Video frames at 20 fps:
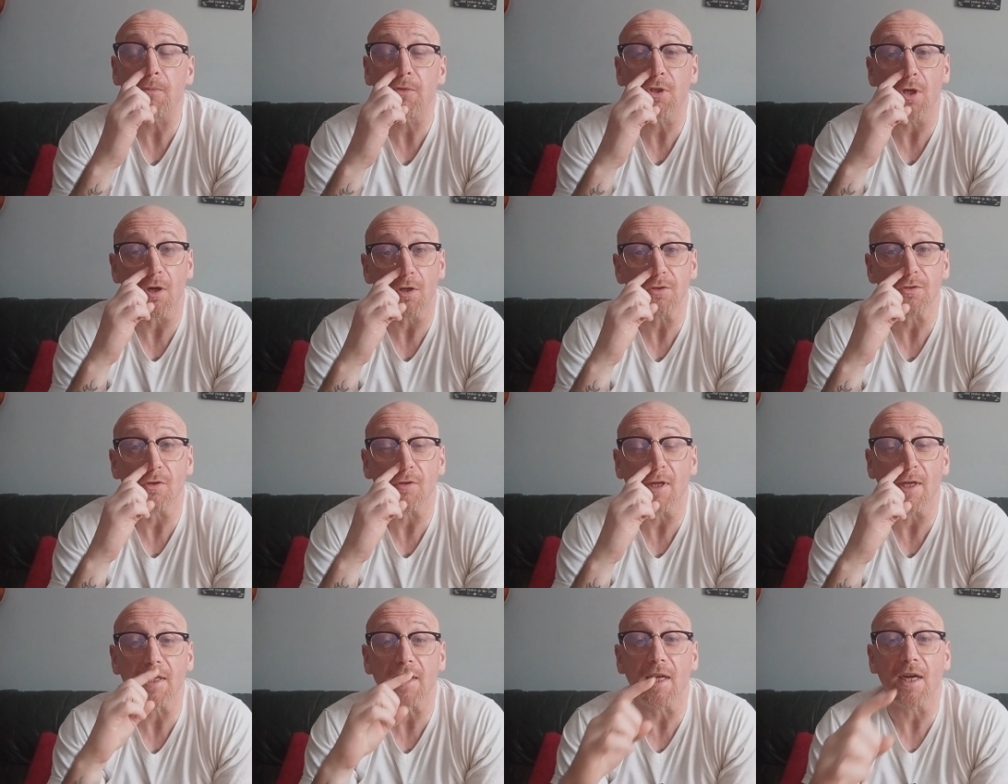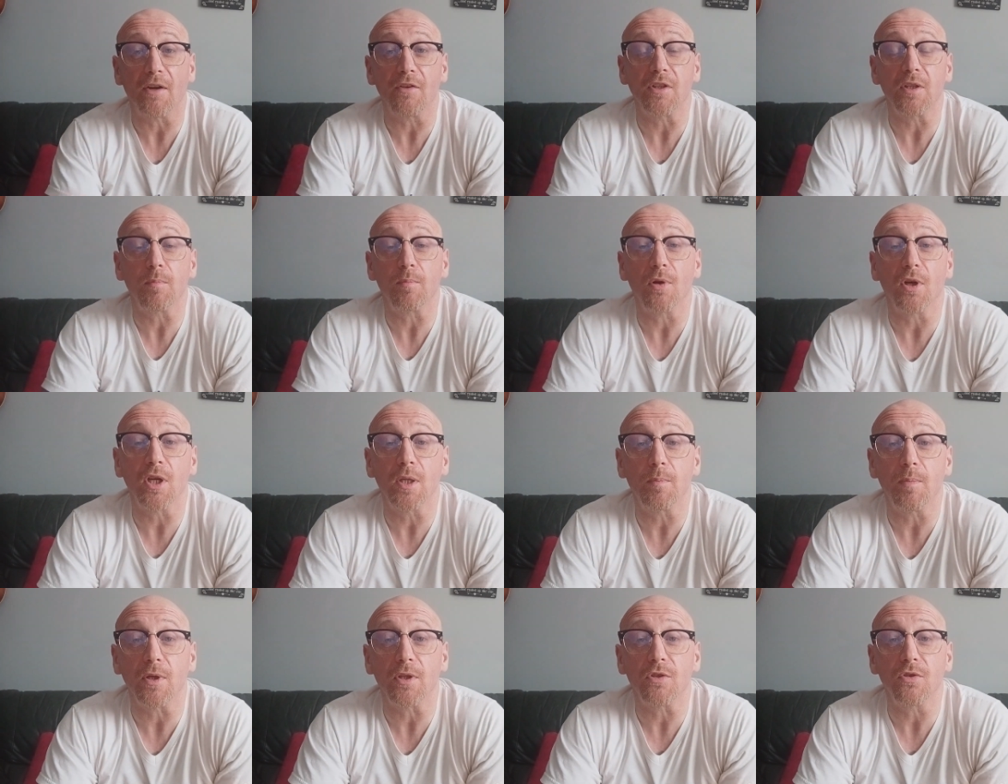Dr. Anne Carey,
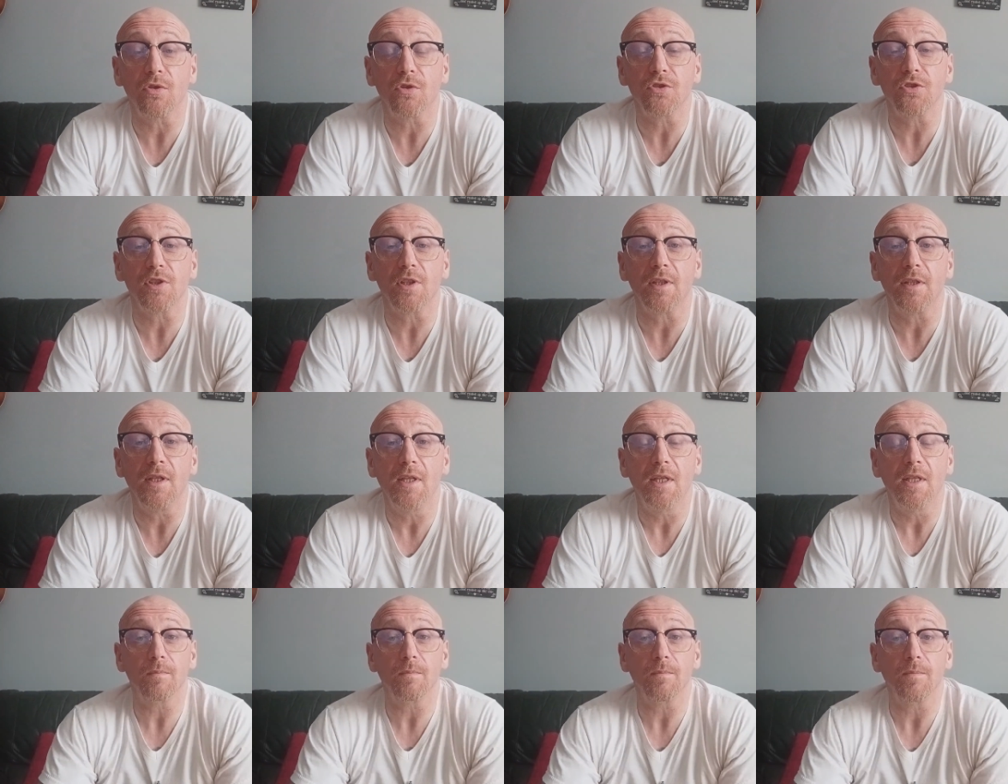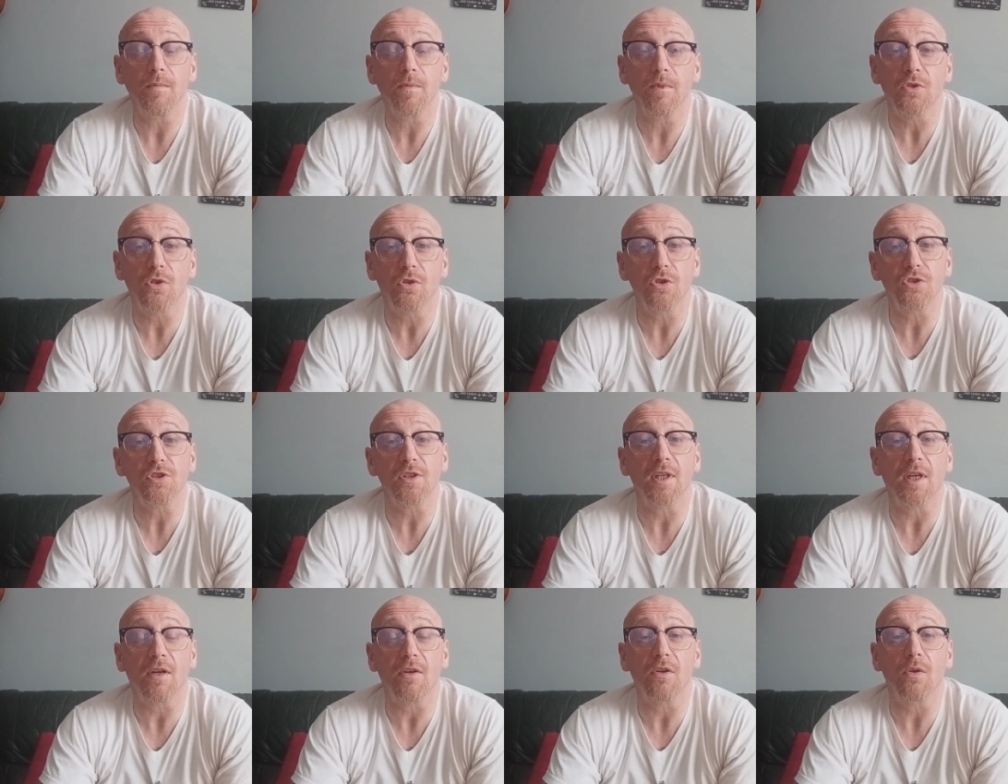employed by Tussla
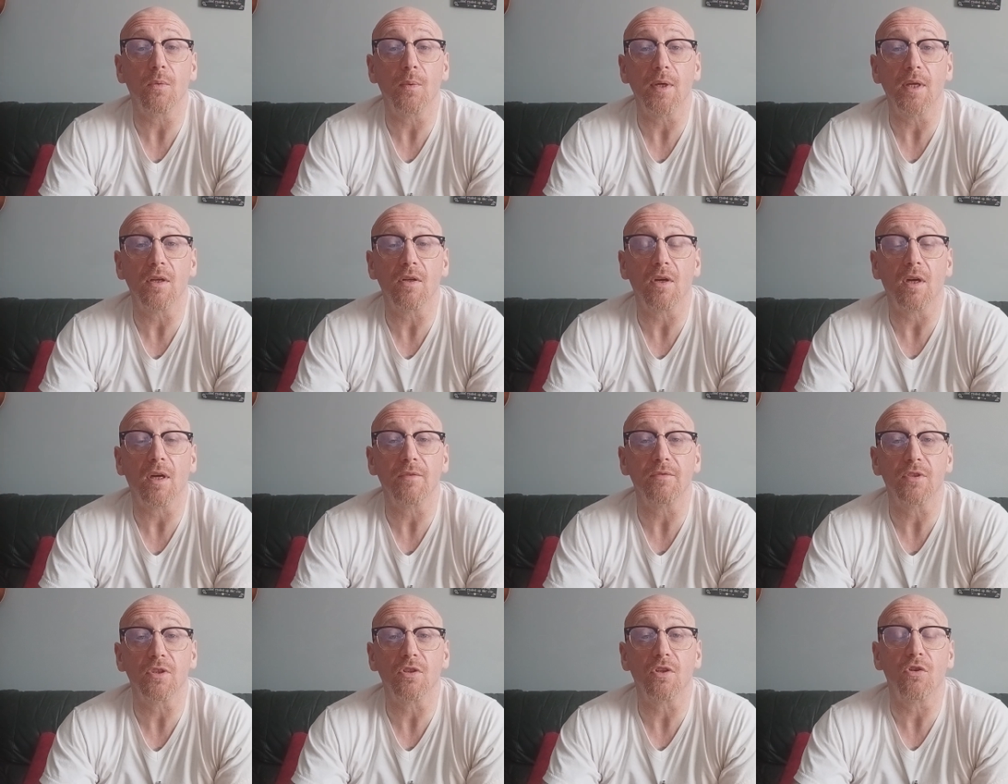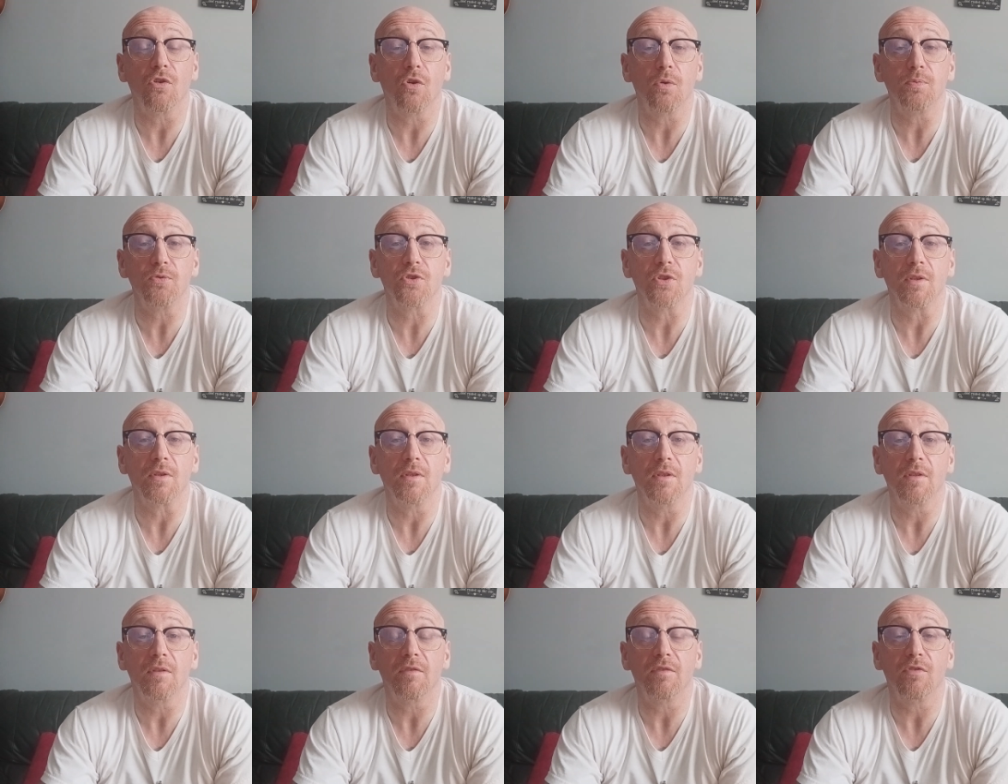are aware of the corruption
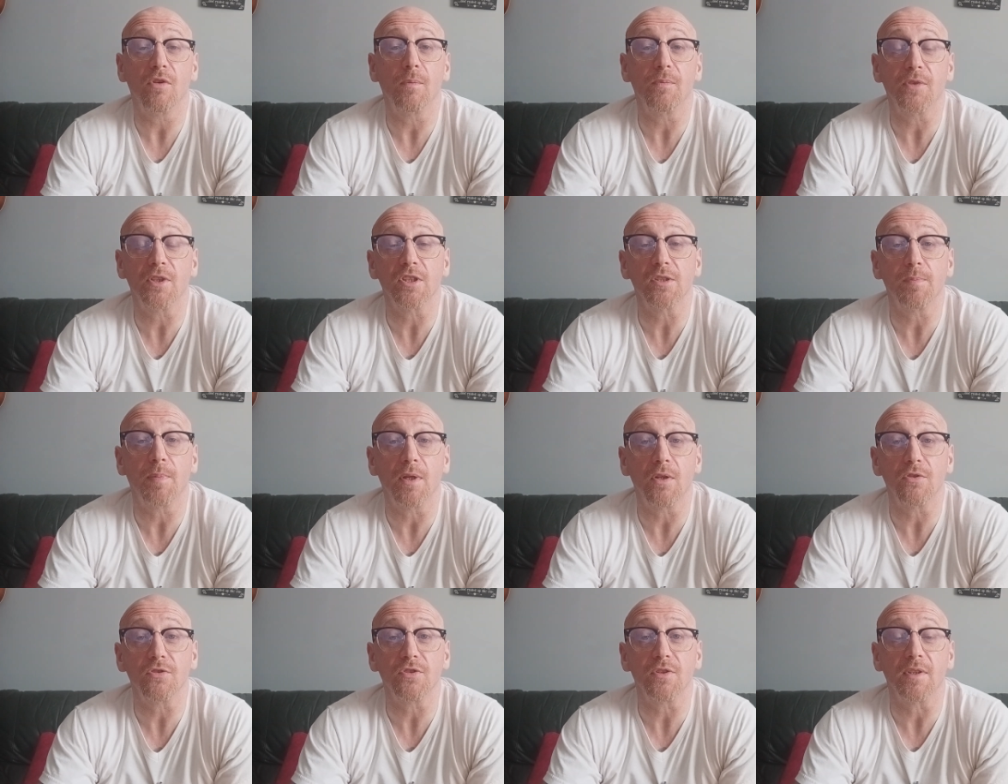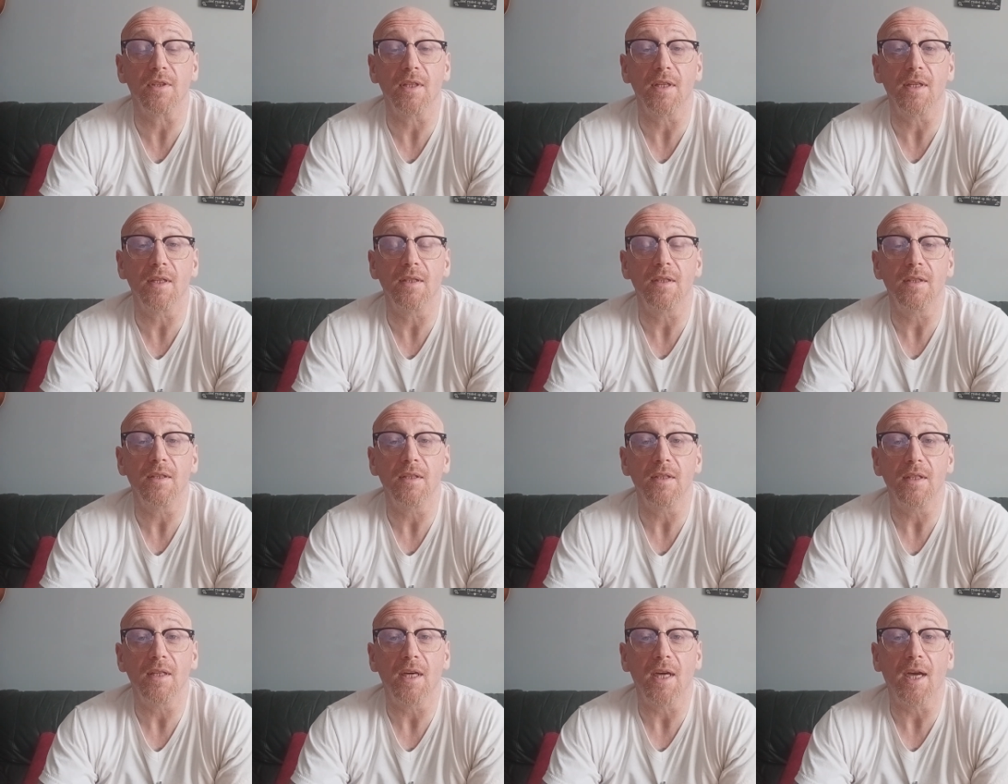from this person
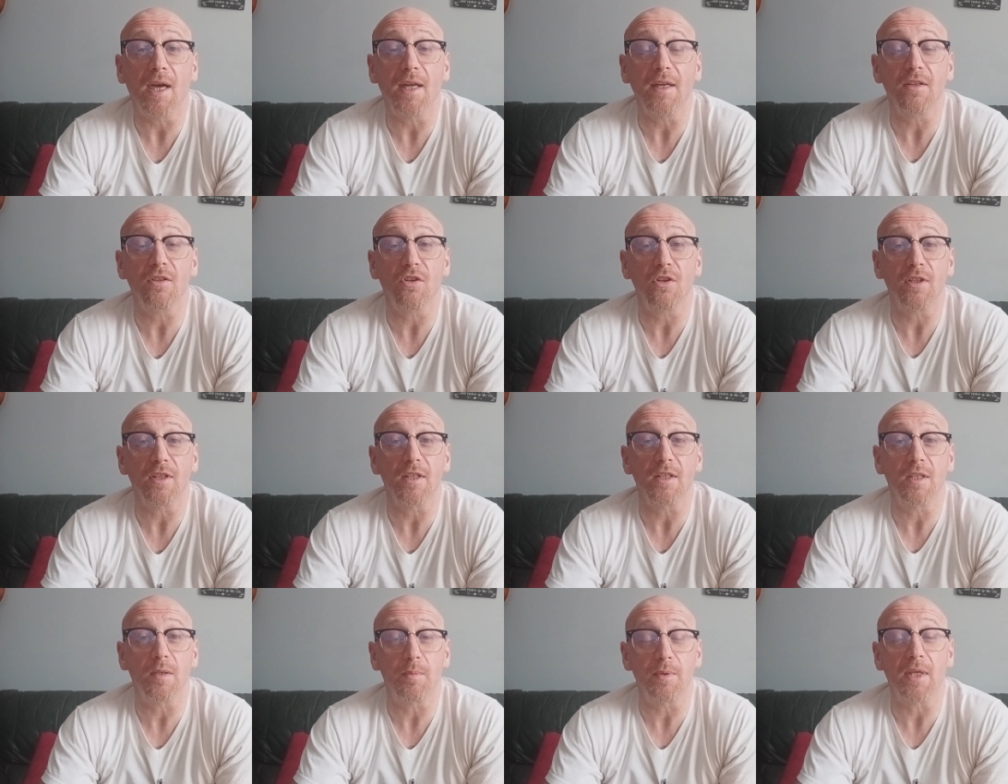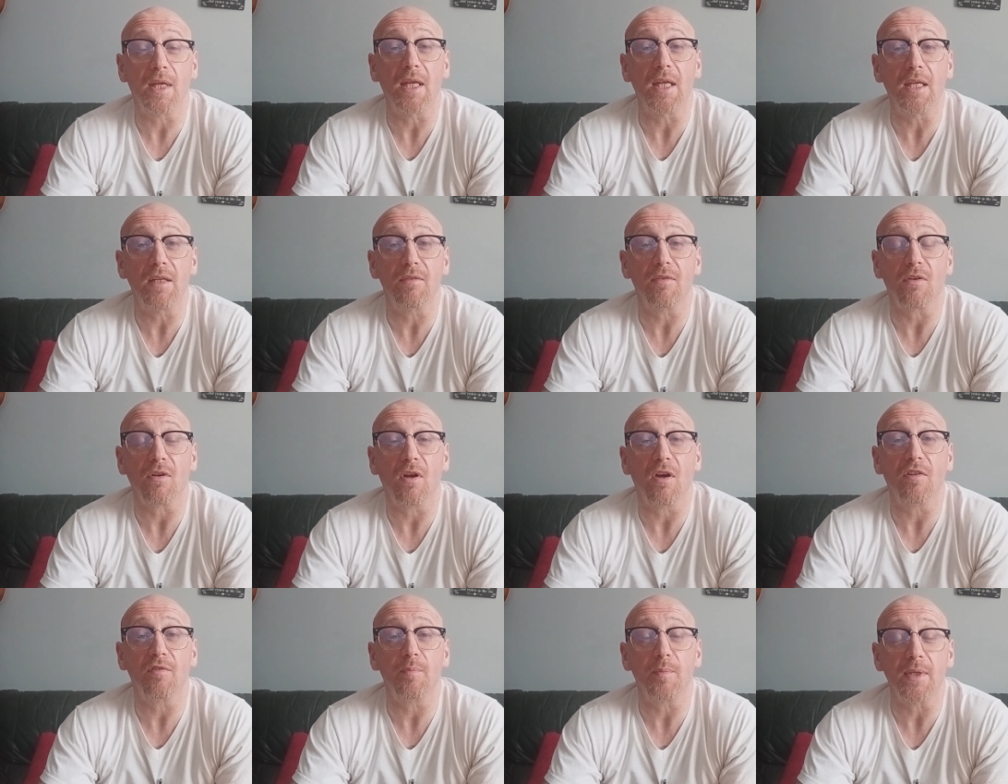and kind of the behaviour
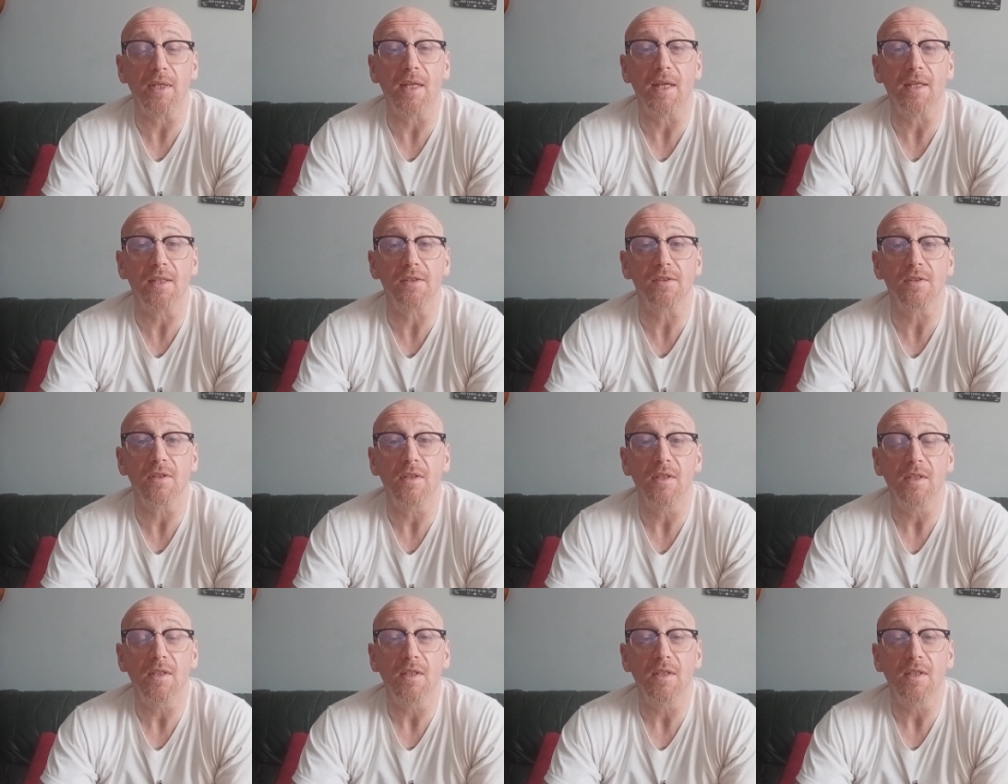of my ex.